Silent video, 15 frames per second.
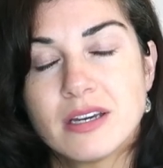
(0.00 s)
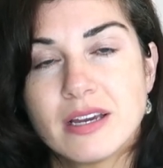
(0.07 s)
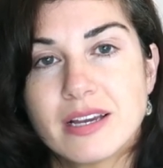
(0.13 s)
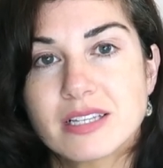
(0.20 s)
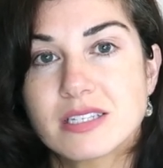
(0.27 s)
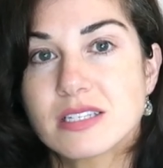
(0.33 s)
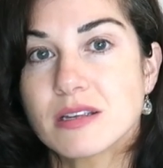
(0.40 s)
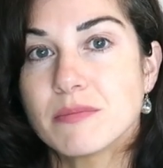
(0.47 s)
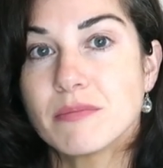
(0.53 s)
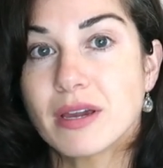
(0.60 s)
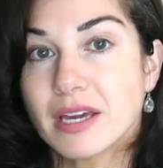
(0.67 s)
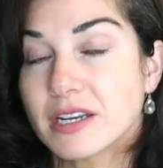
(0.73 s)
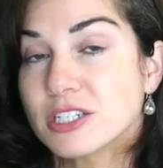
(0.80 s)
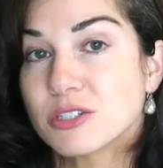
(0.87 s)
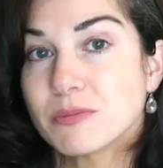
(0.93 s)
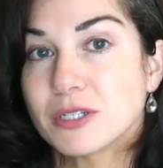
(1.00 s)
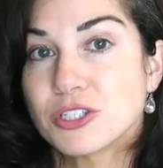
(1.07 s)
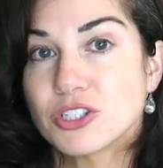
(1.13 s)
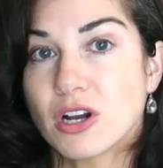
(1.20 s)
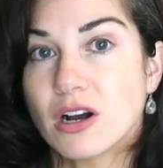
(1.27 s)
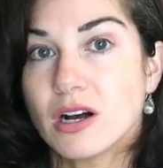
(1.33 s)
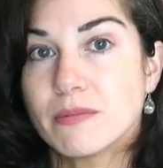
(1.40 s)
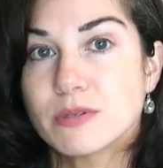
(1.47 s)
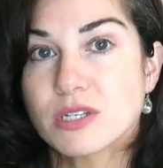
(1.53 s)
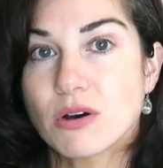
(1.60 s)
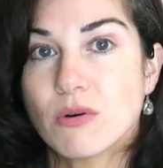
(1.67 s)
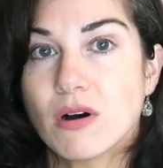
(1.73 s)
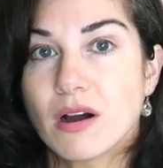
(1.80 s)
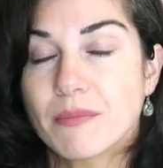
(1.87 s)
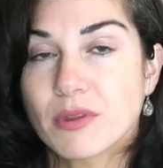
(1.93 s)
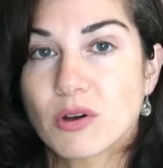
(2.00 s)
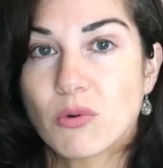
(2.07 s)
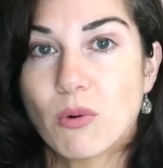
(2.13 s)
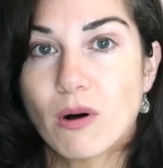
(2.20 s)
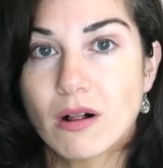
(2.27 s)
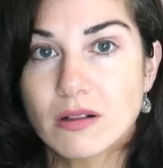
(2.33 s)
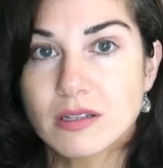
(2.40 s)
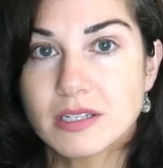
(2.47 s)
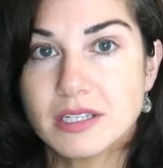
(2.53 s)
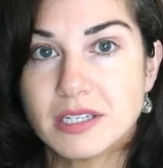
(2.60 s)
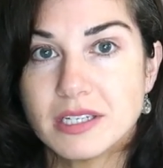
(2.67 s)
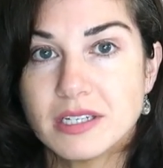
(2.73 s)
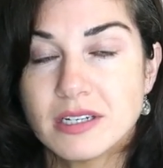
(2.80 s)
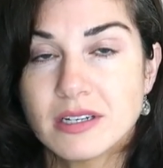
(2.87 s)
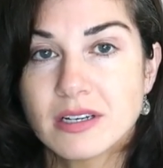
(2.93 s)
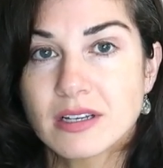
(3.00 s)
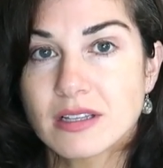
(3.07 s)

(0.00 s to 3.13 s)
It's a management job, so I'm the quality